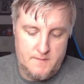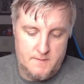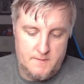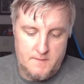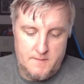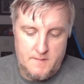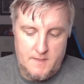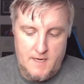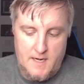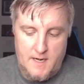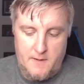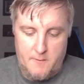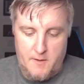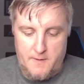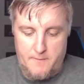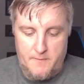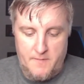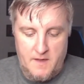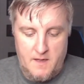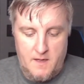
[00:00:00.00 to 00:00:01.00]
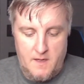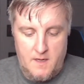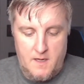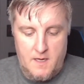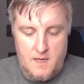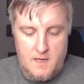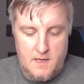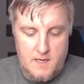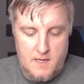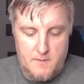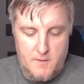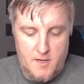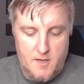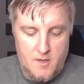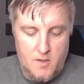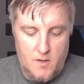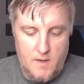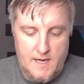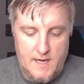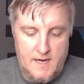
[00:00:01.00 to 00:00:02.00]
anyway, I'm gonna
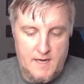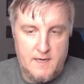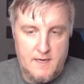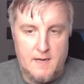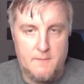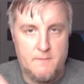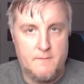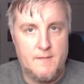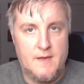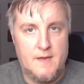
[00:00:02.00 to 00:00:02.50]
go ahead and